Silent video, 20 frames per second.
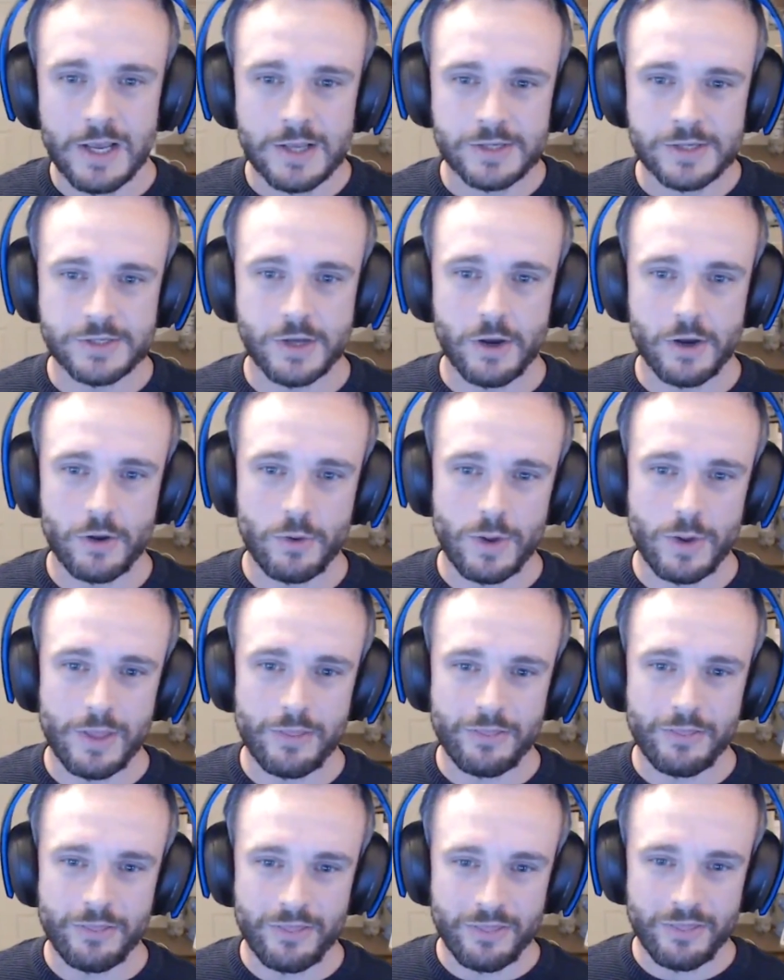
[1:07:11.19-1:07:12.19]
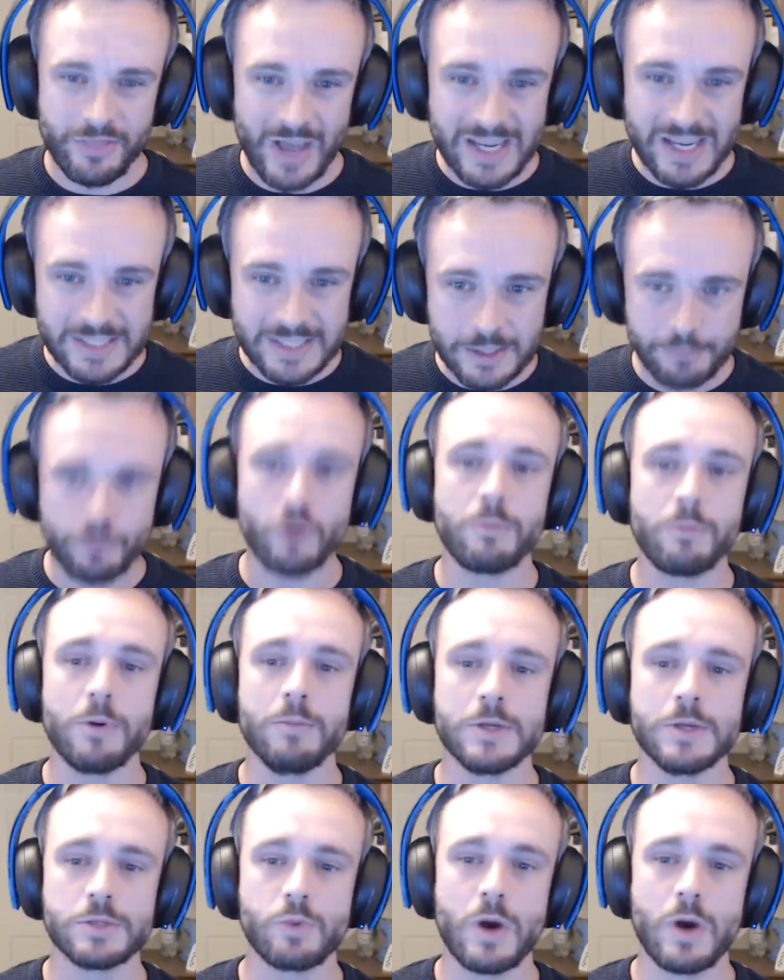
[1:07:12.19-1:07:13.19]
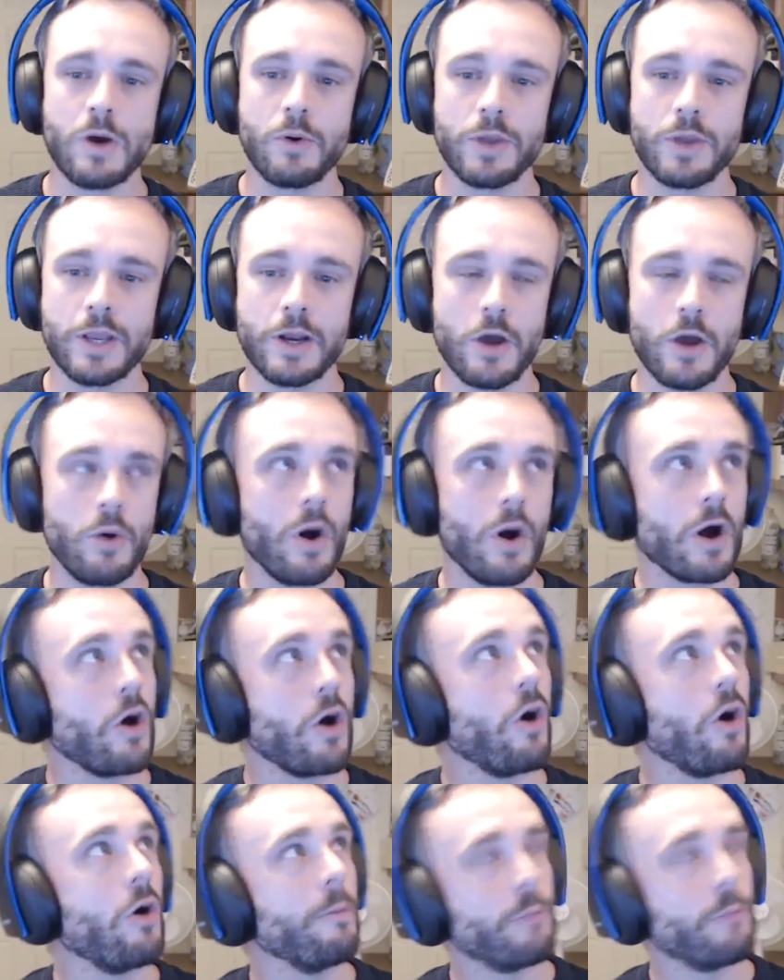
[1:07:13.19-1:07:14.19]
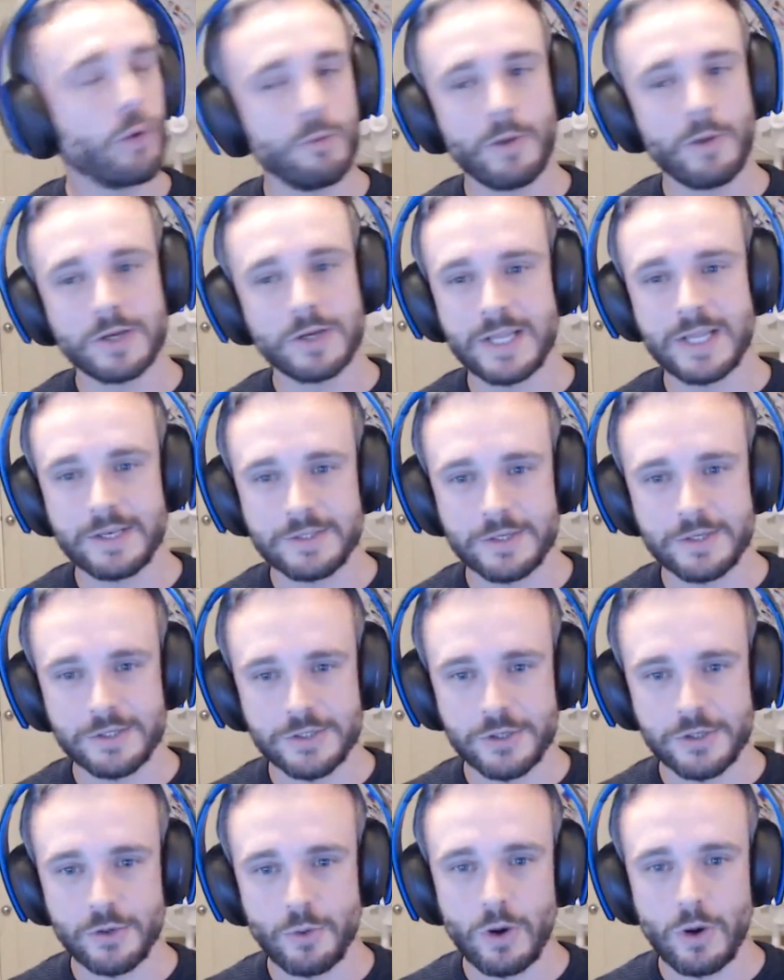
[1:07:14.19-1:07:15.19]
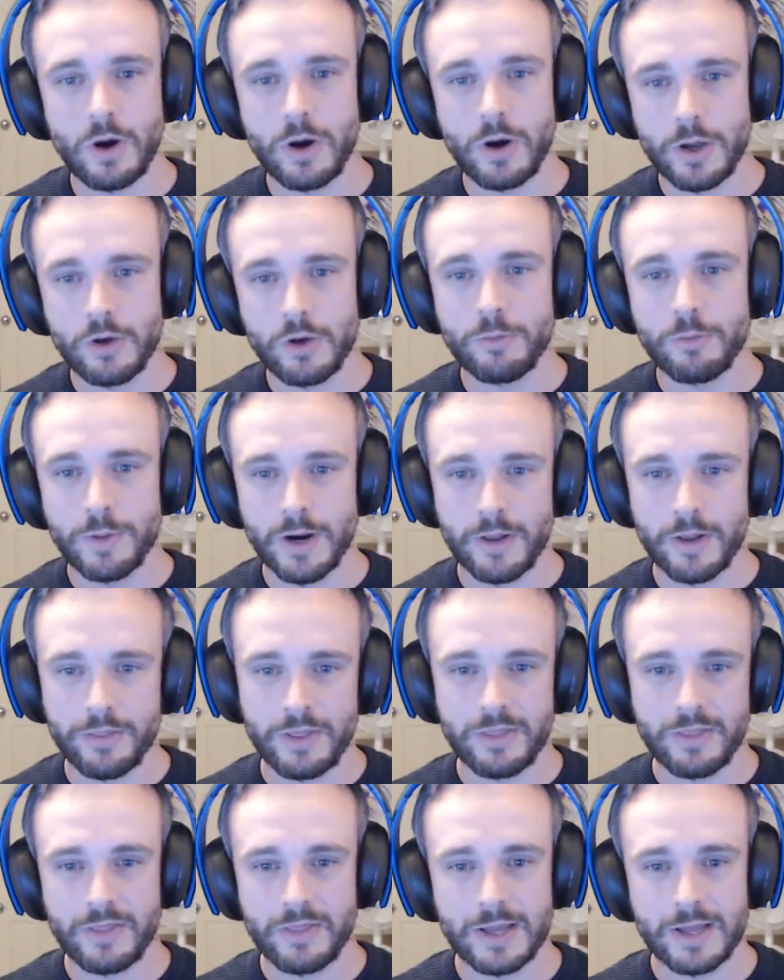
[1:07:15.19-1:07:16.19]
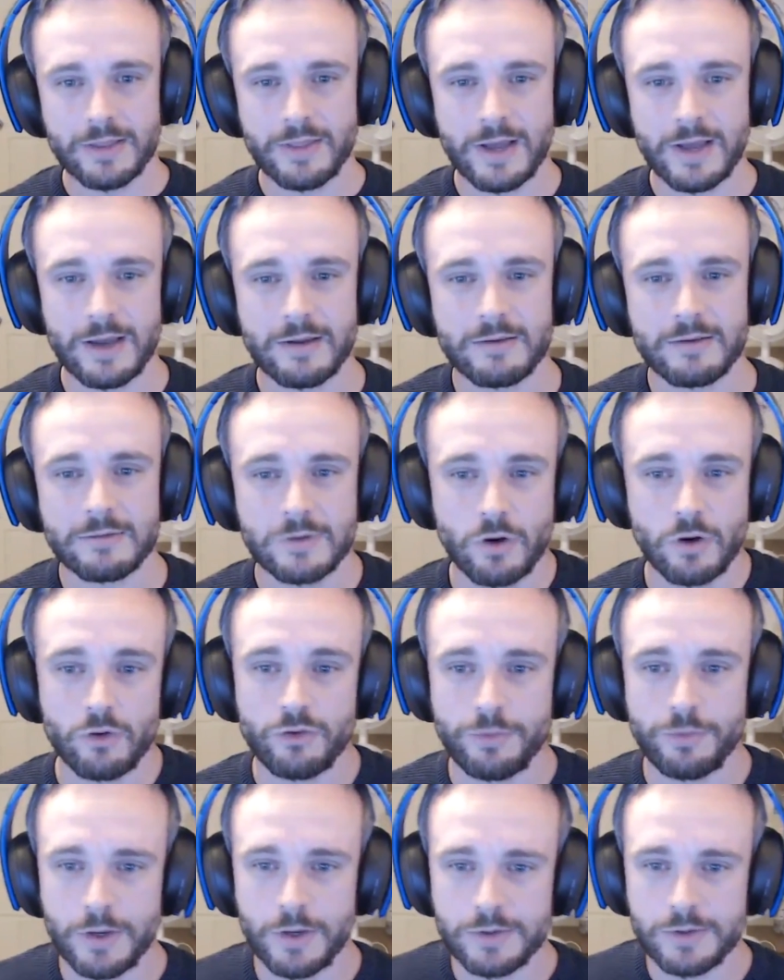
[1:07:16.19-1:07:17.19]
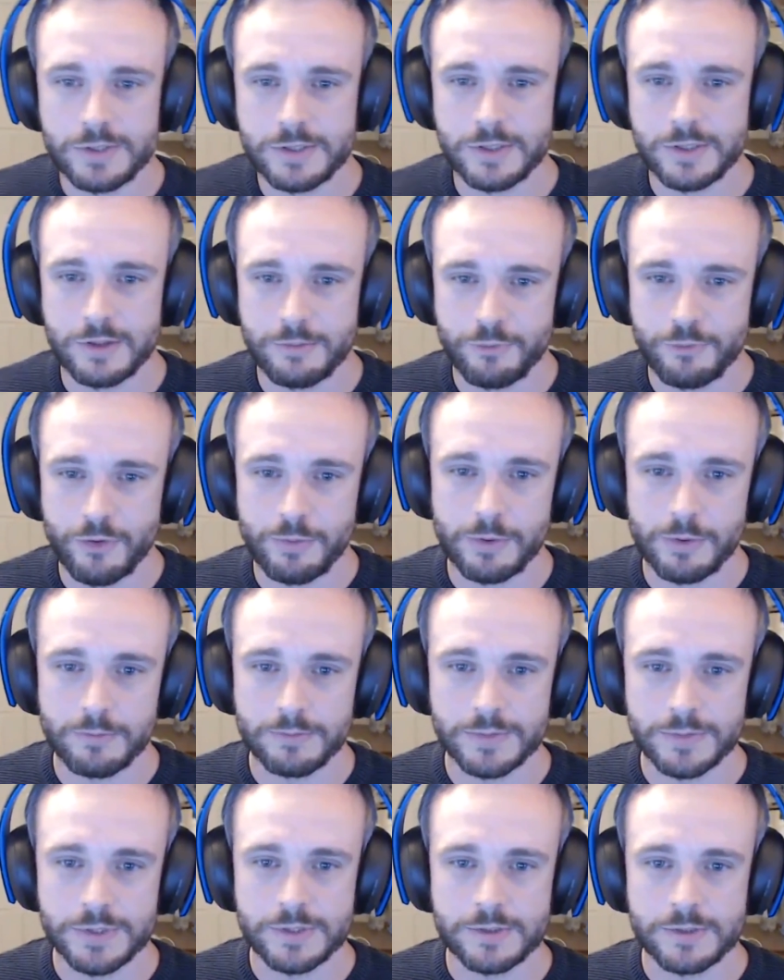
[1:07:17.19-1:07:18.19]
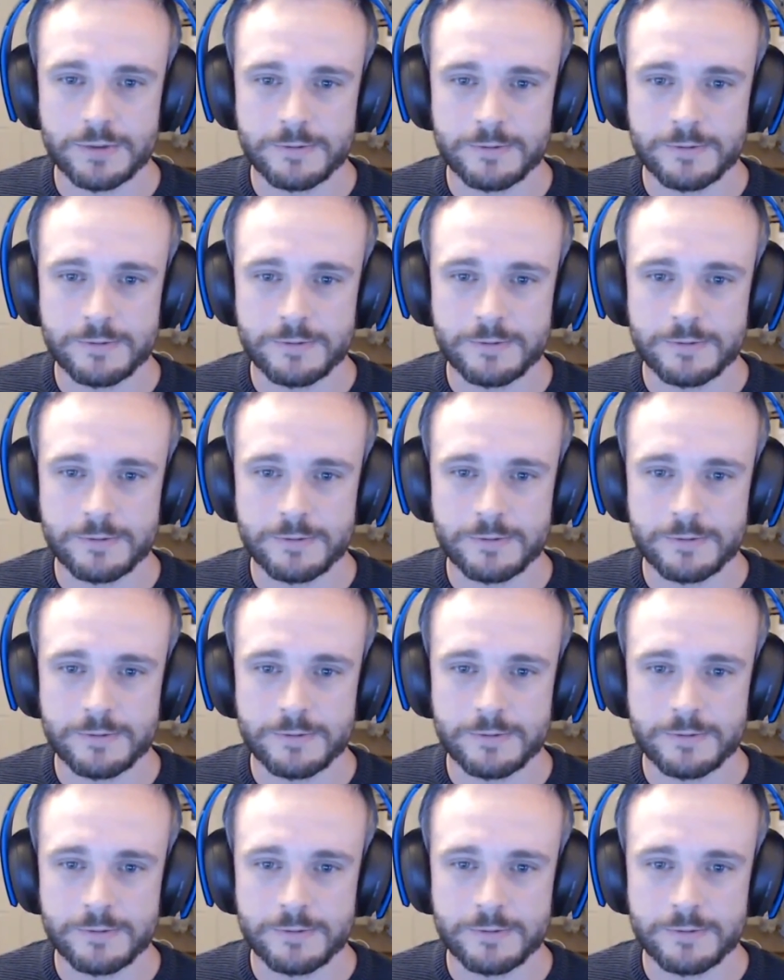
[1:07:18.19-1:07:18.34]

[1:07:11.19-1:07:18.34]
So that's the problem as well. You know, I can't put my sensors too high up, and I think that contributes to the problems.